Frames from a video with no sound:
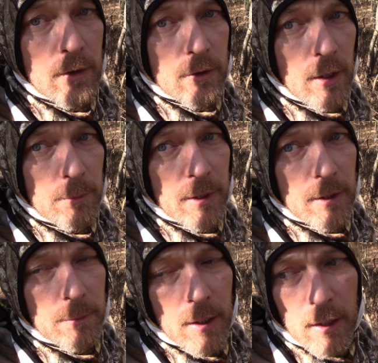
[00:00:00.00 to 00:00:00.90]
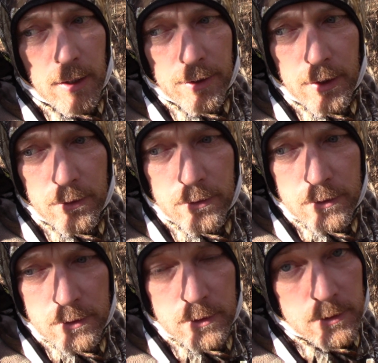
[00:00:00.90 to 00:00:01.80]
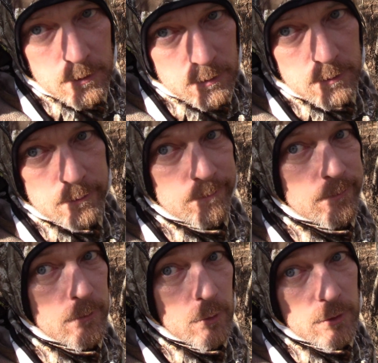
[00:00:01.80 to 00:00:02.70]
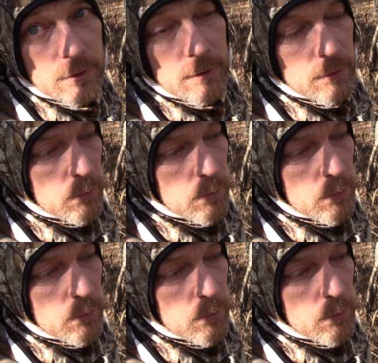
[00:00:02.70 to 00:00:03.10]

try to pick up a hot doe. We'll see if it